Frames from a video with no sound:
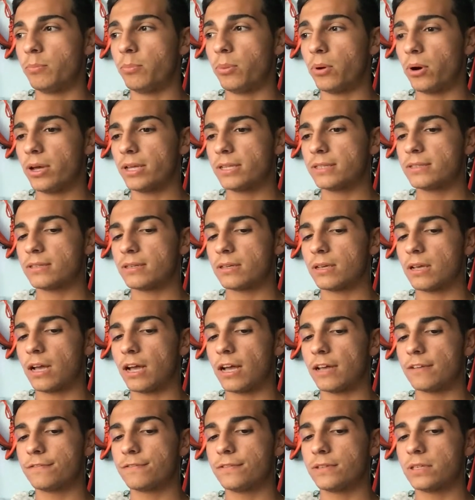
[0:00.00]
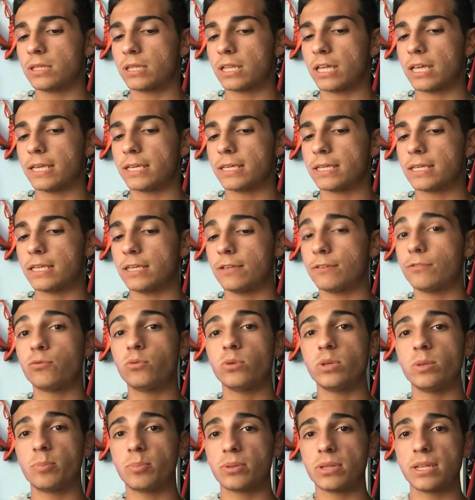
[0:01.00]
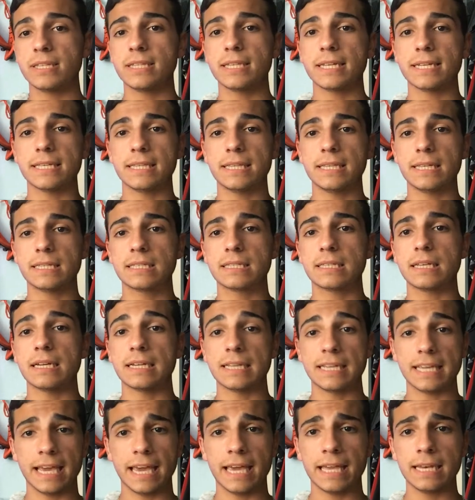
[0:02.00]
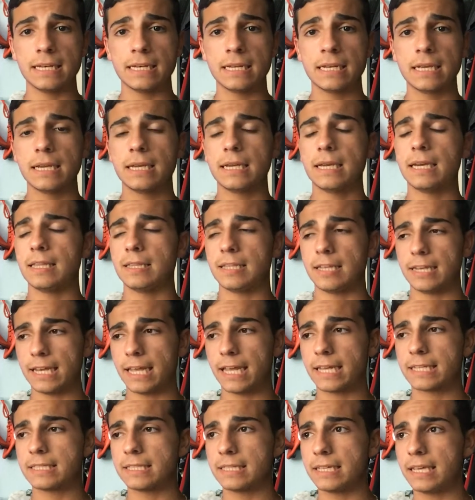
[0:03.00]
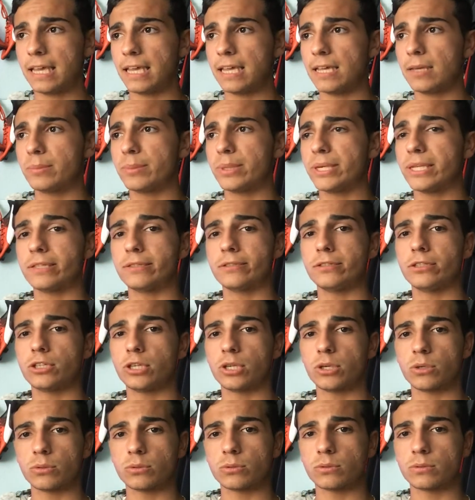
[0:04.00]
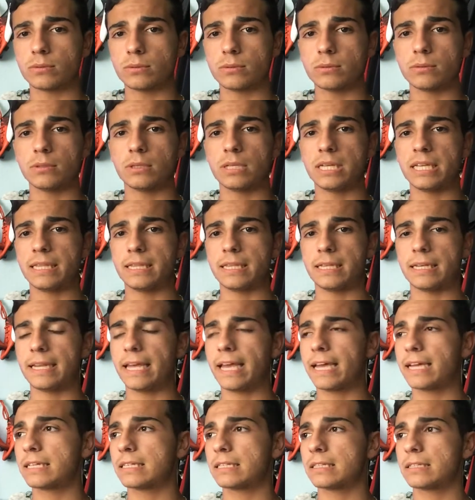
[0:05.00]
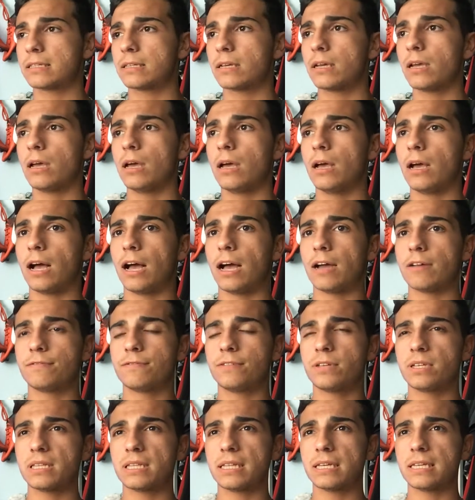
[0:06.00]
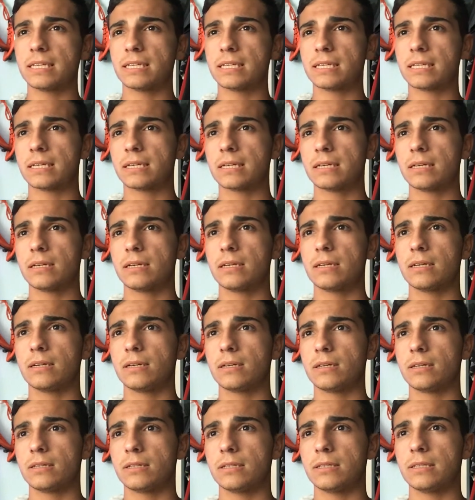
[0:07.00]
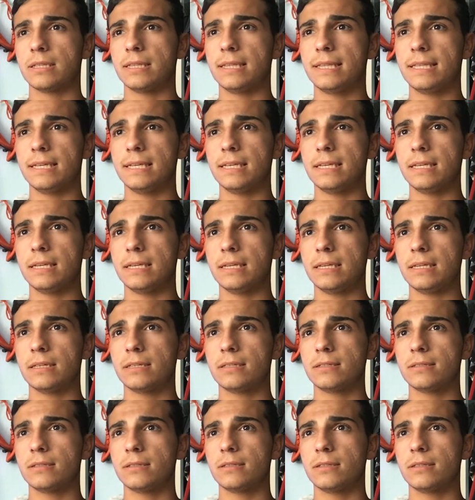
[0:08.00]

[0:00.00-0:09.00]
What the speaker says: But I feel like if we play like this again in the next game, and you know, in the next, I feel like the